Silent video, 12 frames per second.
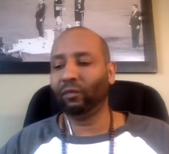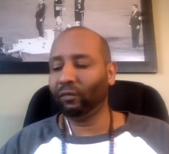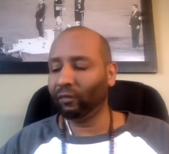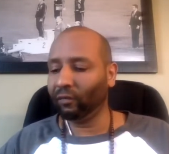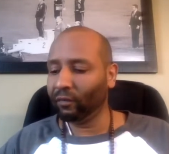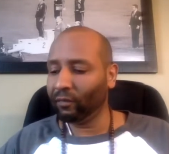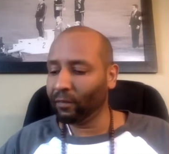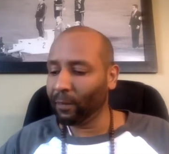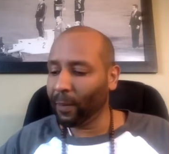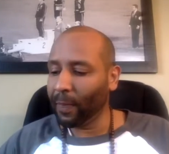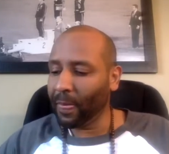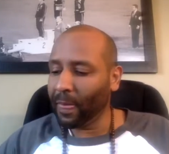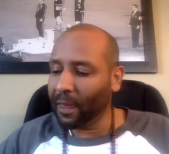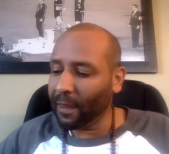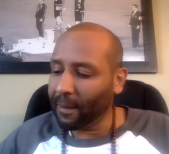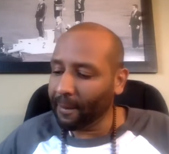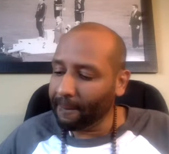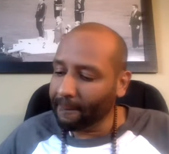
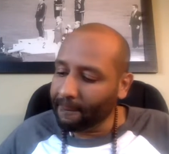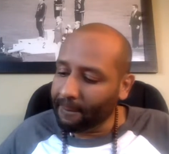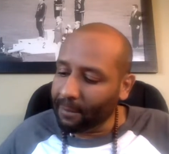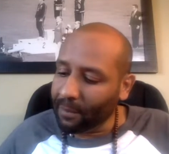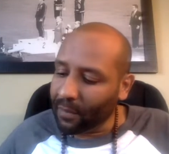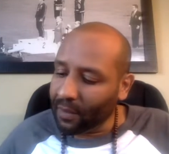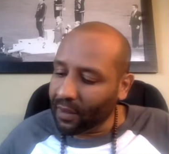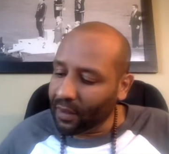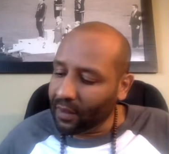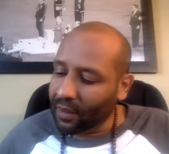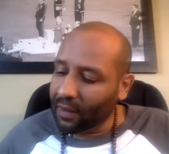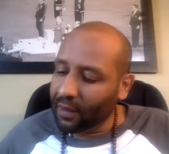No one is speaking in this clip.